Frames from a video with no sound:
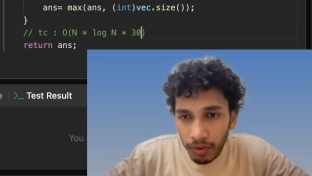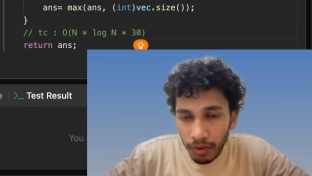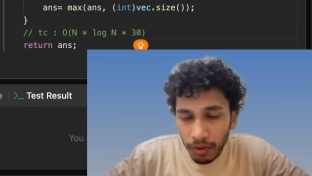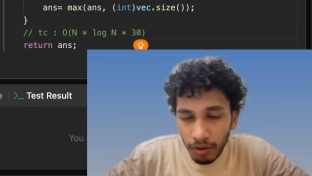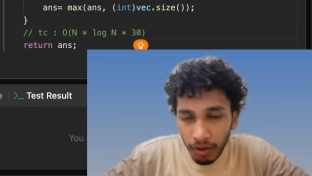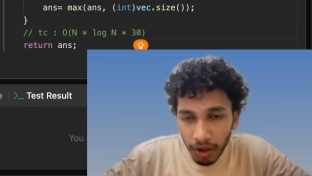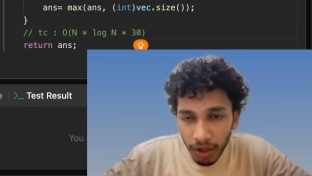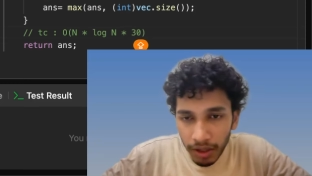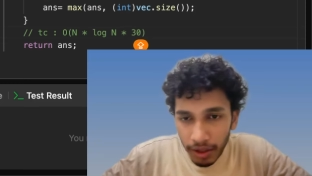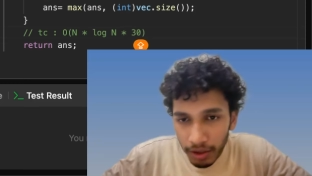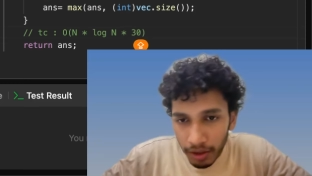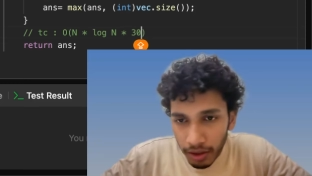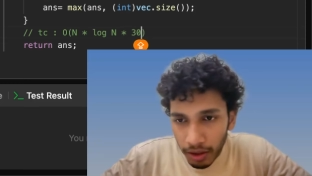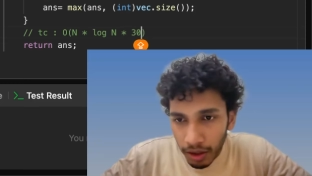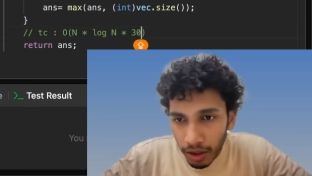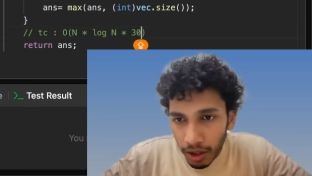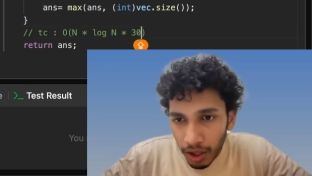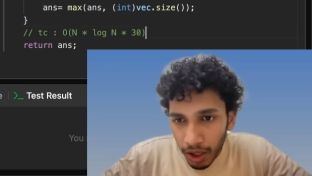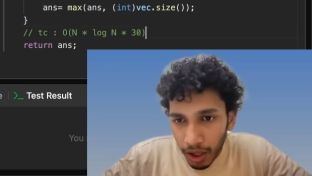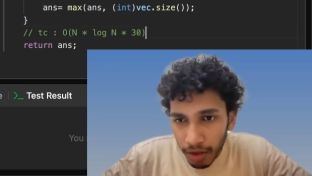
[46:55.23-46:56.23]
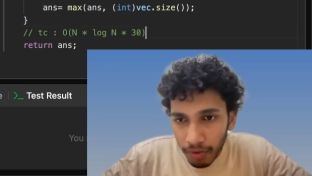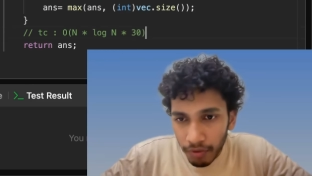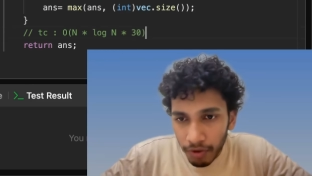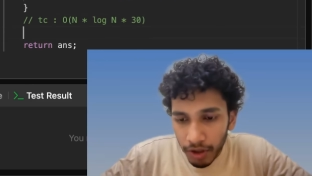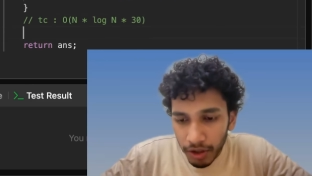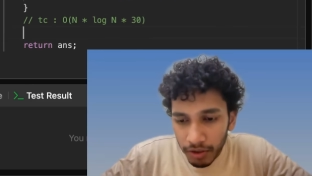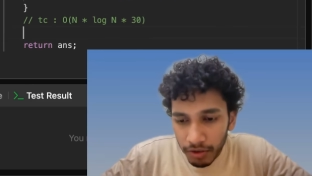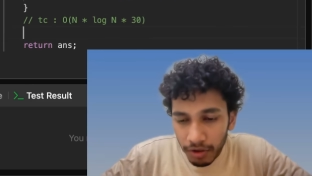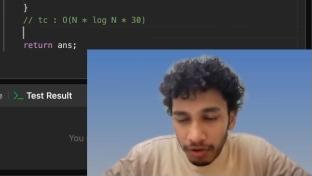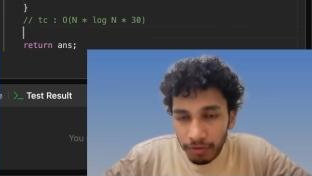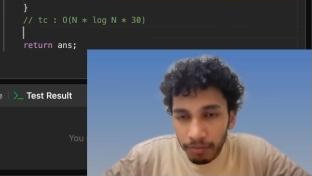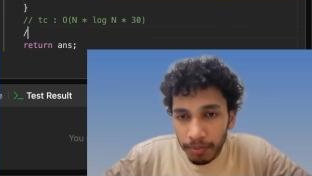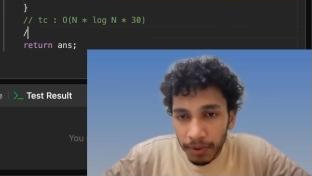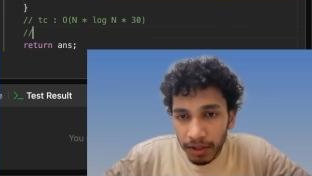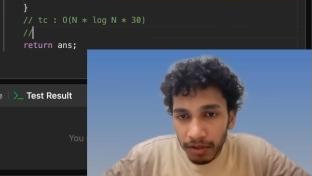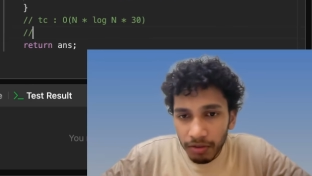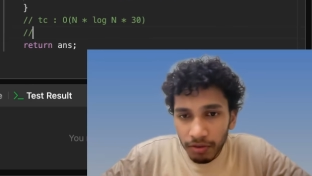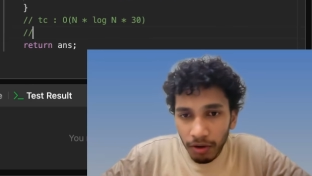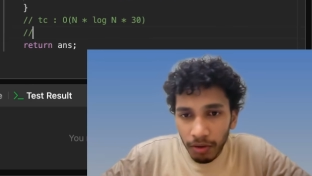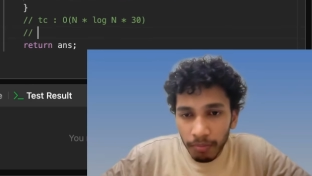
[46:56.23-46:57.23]
All right. And what is the
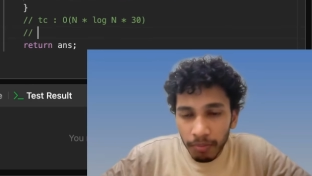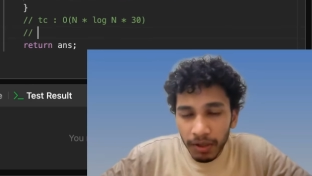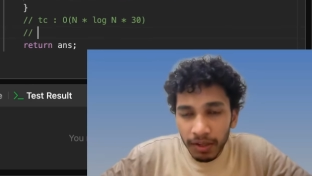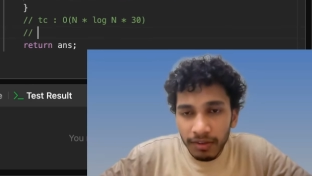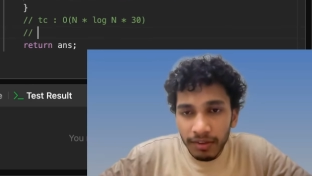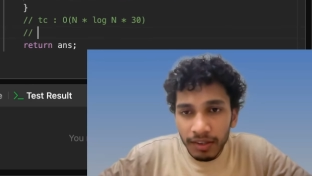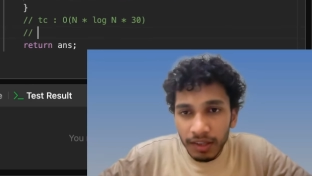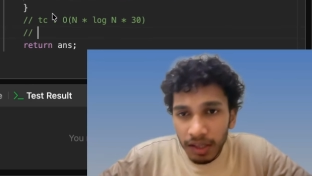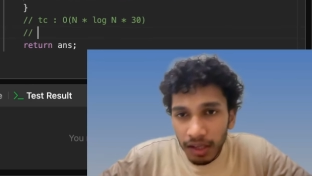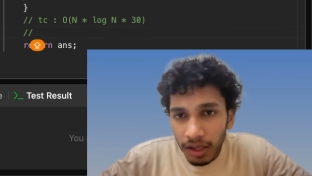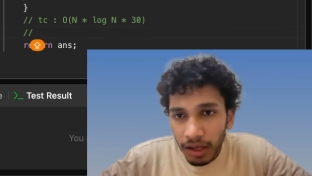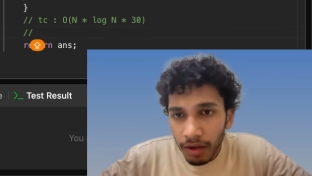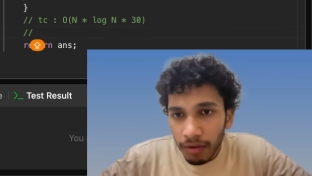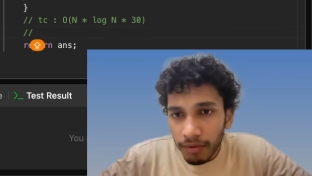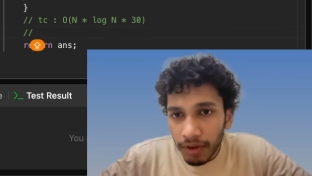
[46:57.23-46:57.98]
space complexity?